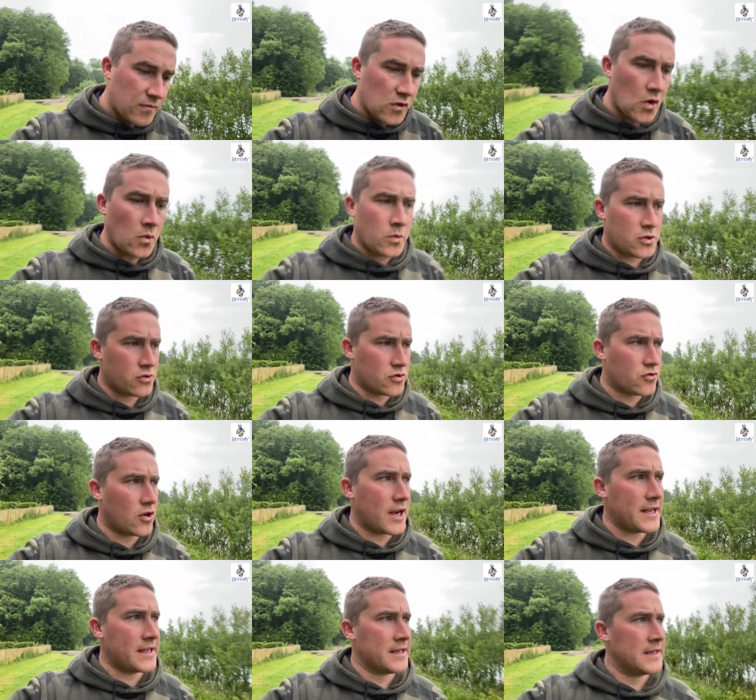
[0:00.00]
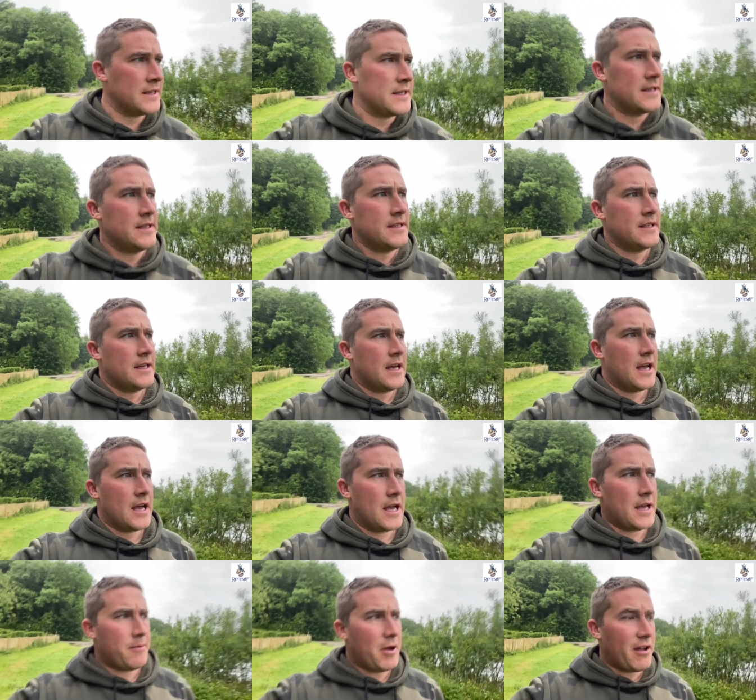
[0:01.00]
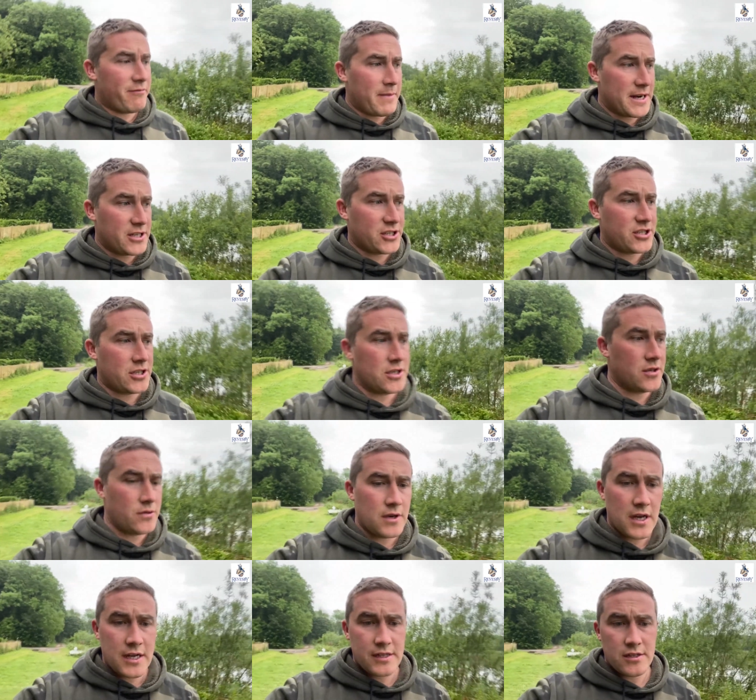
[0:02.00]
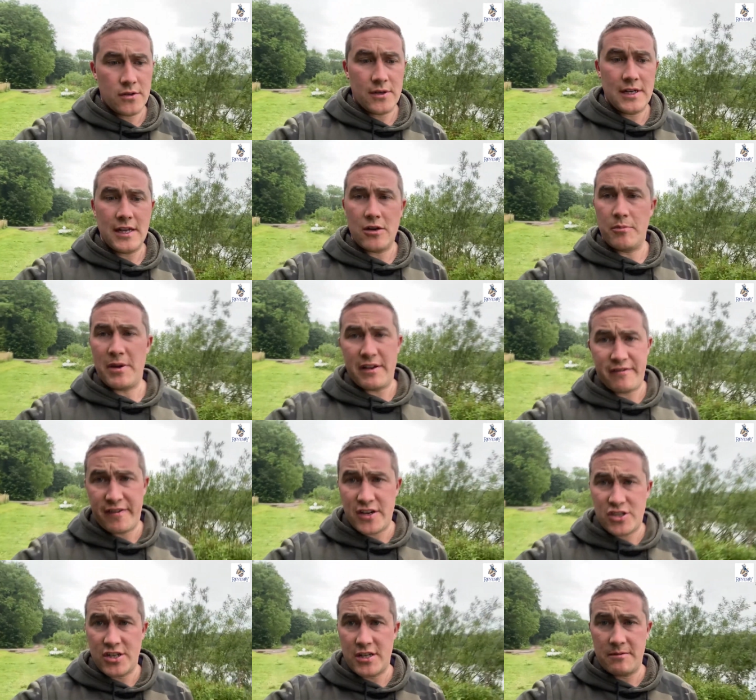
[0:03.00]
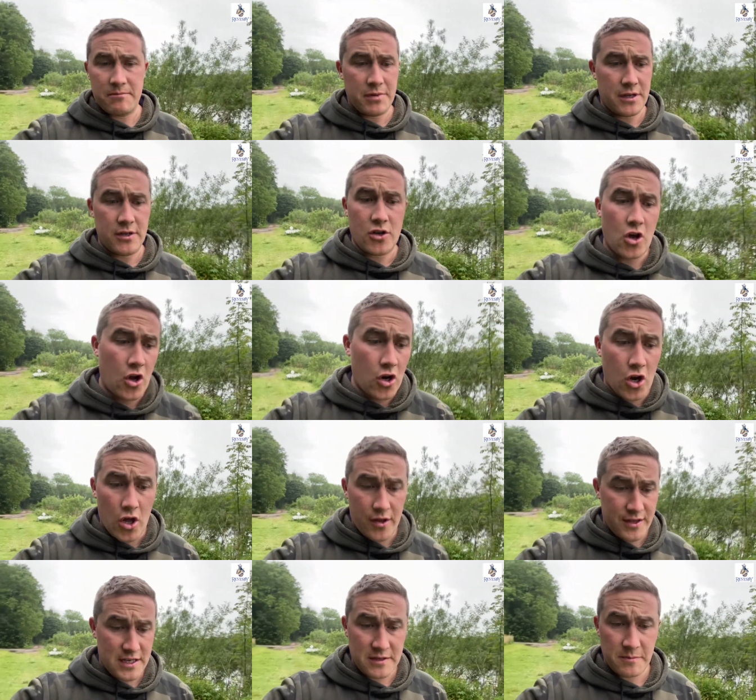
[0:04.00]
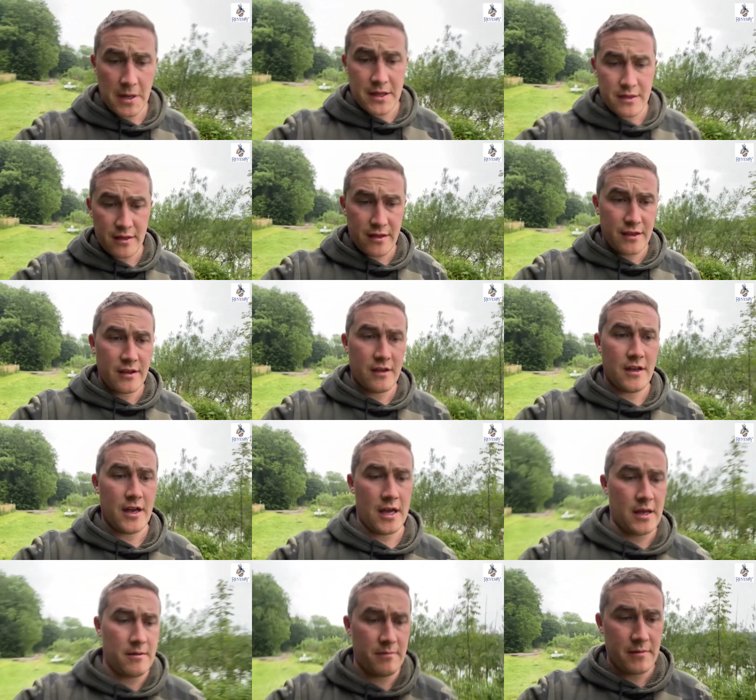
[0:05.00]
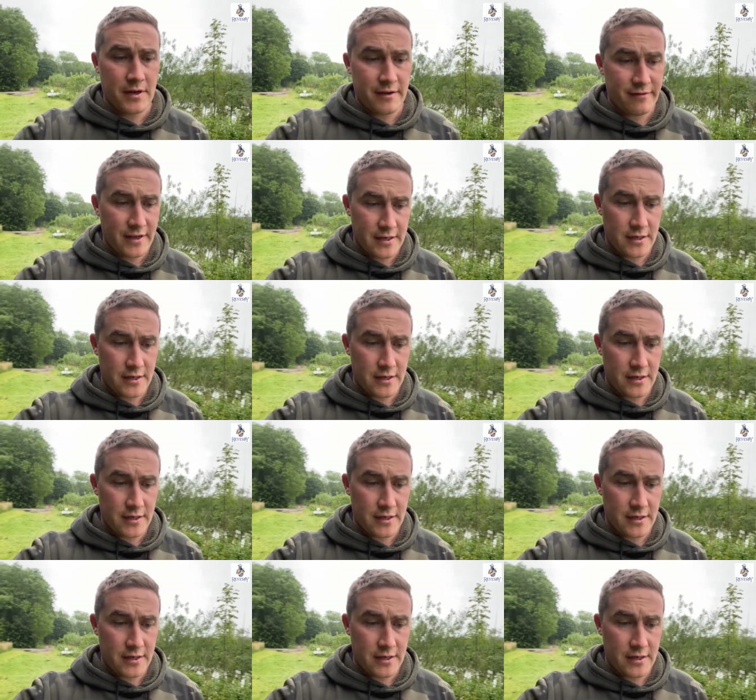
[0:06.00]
which was great. I've managed to do a little bit of fishing, but not a lot this month. I've had a